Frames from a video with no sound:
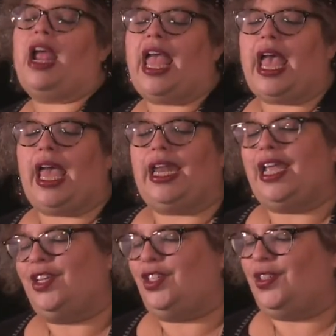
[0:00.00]
and
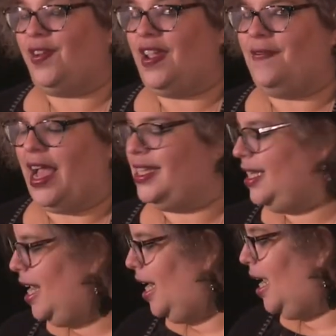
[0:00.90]
it's just very
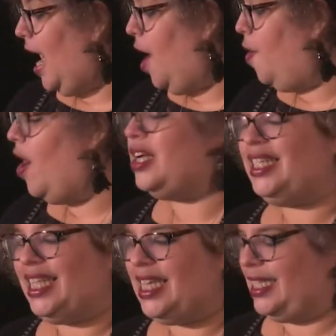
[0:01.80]
fascinating how
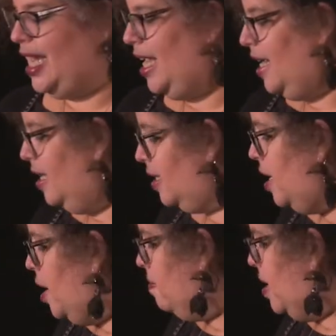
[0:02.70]
haunted they say it is.
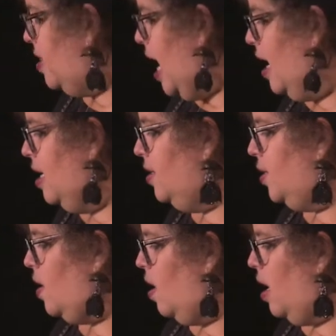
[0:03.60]
But that is
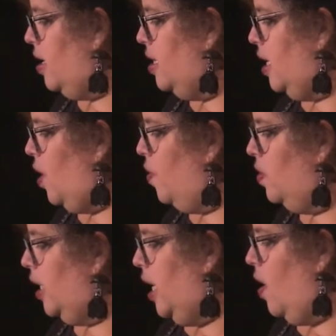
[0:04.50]
not the
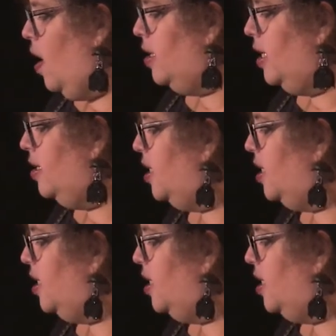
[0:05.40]
only haunted